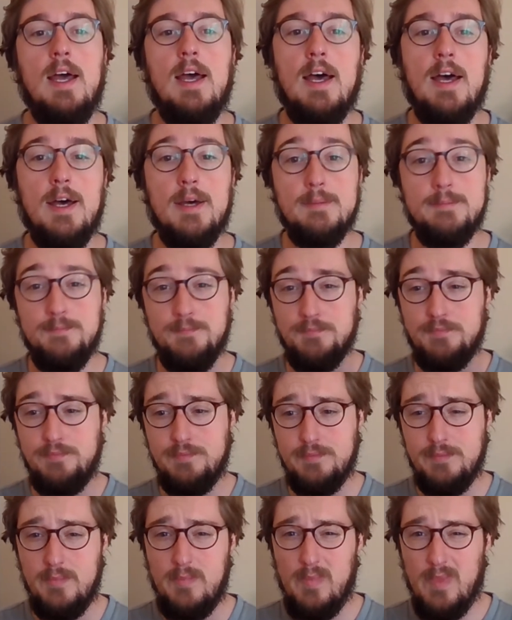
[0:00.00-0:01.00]

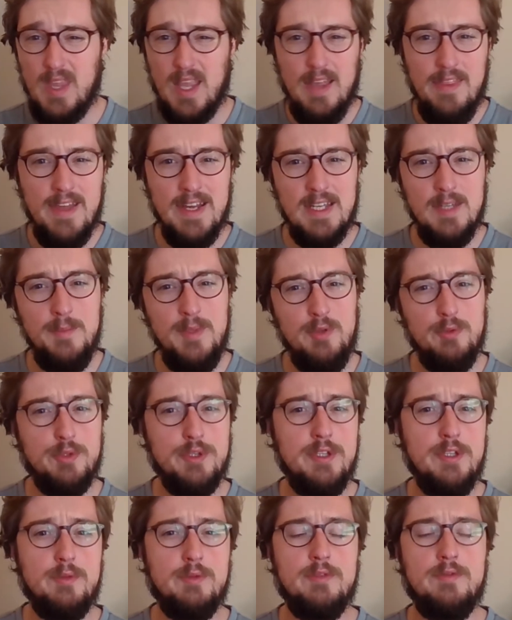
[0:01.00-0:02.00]
And that can be
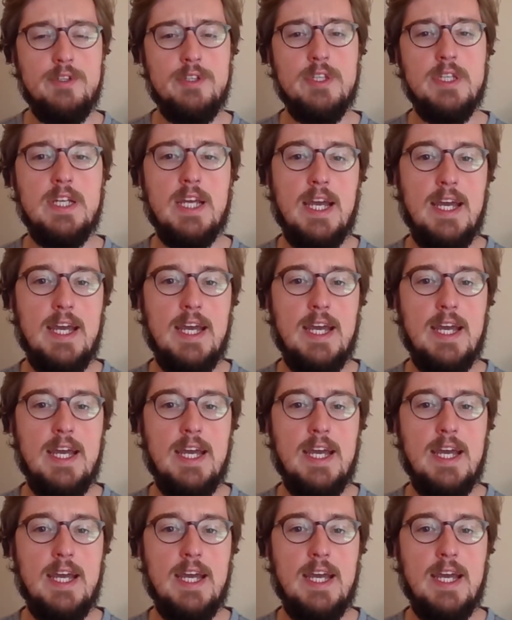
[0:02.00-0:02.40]
really revealing.